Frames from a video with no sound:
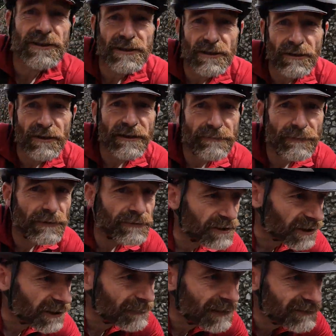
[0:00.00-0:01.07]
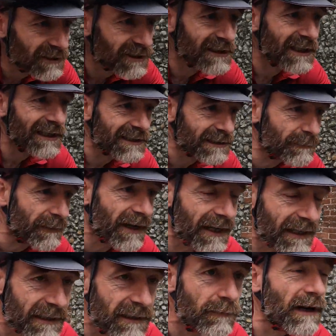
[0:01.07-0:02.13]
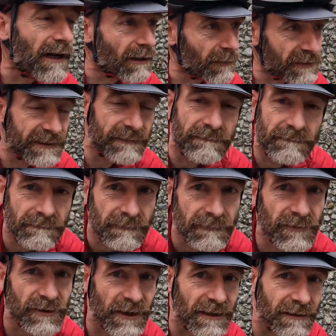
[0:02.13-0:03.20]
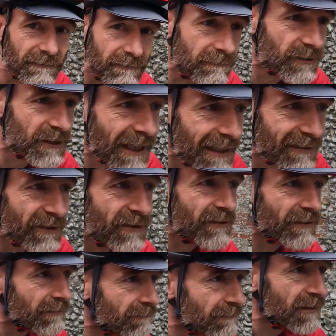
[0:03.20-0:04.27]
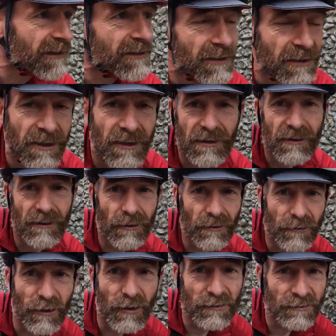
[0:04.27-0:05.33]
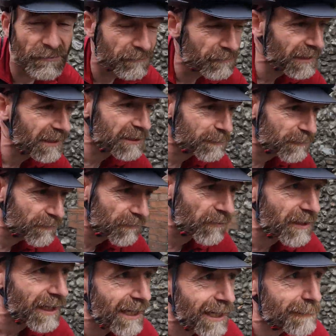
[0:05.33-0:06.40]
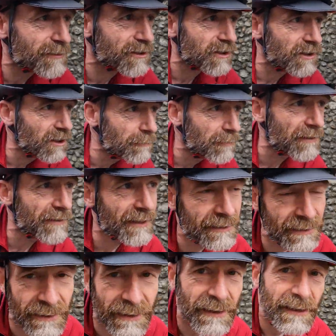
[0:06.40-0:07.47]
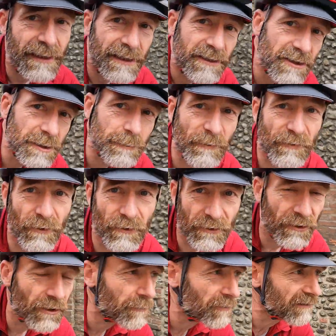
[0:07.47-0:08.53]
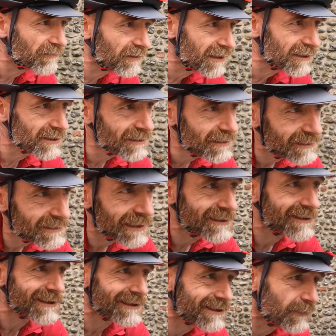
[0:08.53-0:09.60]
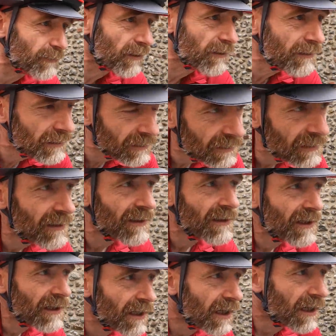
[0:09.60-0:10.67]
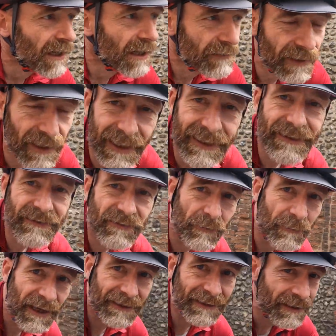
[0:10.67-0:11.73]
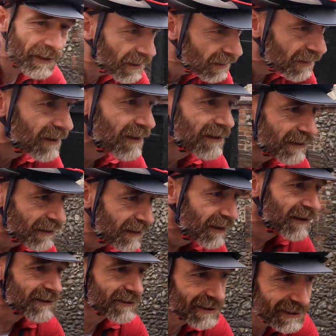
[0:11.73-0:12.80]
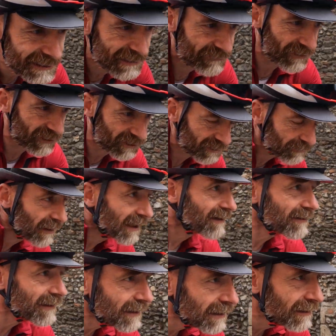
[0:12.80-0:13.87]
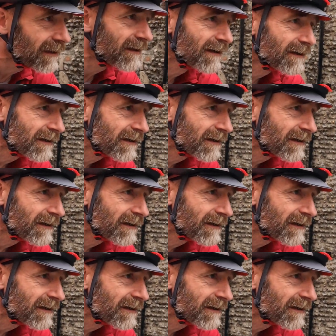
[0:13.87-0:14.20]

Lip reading: the story of Walsingham actually starts back, well, I mean, there's a standard North Norfolk village before that, I'm sure, but then just before the Norman invasion in 1061, the lady of the manor sees the Virgin Mary,